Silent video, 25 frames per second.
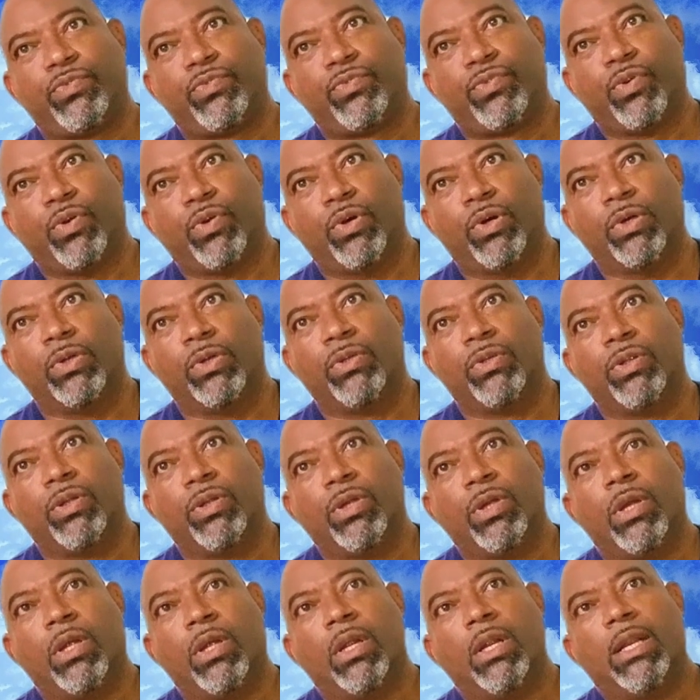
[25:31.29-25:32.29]
or
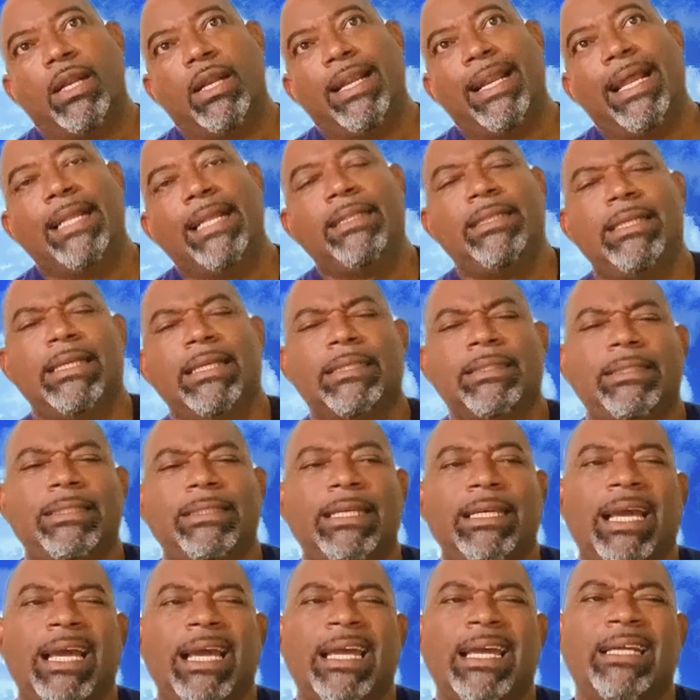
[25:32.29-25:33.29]
let's just say
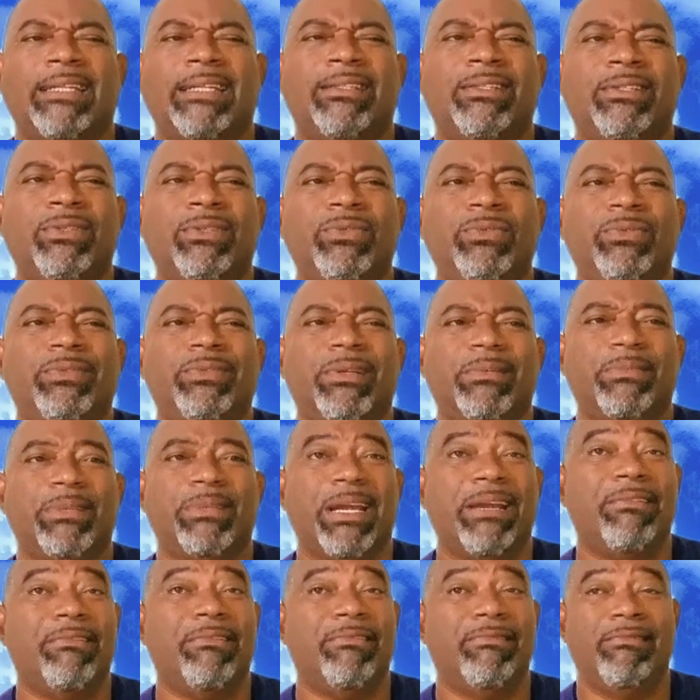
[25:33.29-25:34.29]
I had to do something I
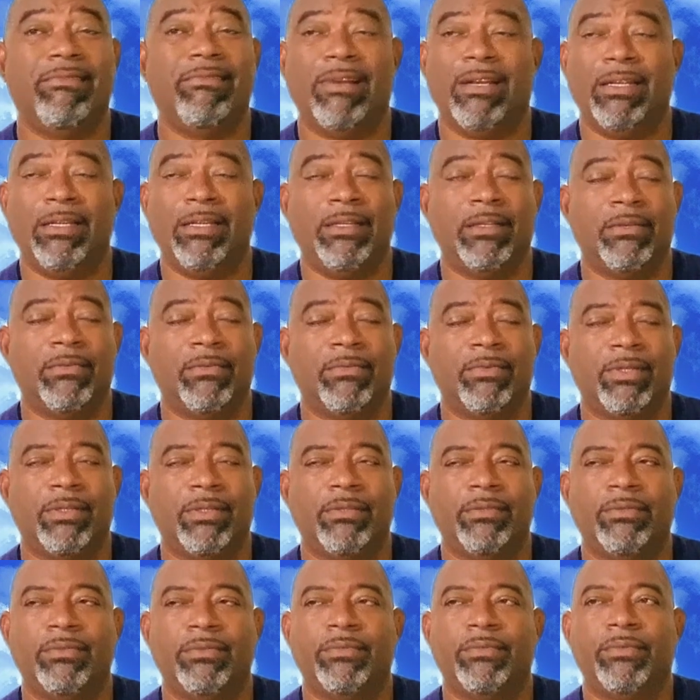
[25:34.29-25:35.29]
really didn't want
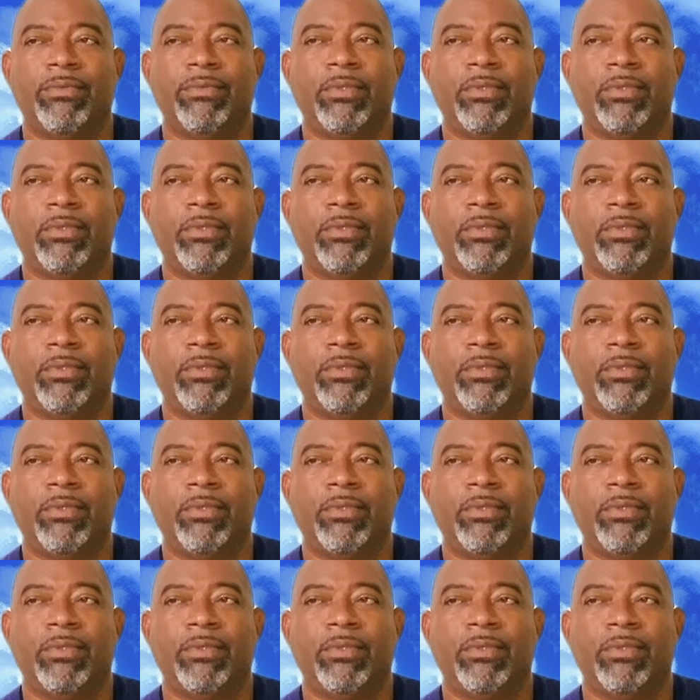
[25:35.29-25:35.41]
to do.